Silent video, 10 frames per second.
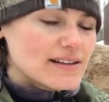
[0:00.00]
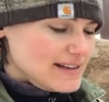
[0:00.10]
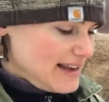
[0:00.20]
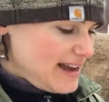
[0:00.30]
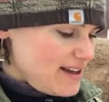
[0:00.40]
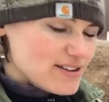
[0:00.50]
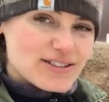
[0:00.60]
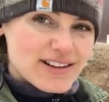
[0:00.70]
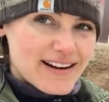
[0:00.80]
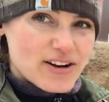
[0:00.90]
Yeah, there's
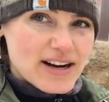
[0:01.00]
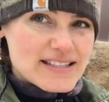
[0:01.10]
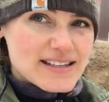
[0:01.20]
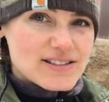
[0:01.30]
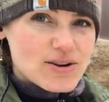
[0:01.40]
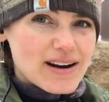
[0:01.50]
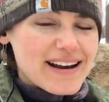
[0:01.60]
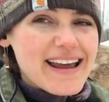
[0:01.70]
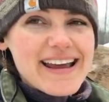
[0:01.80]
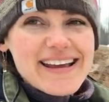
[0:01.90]
a lot of craziness going on.
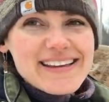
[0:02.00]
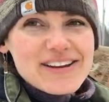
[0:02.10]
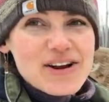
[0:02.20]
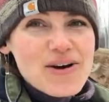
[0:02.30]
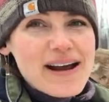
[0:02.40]
You know,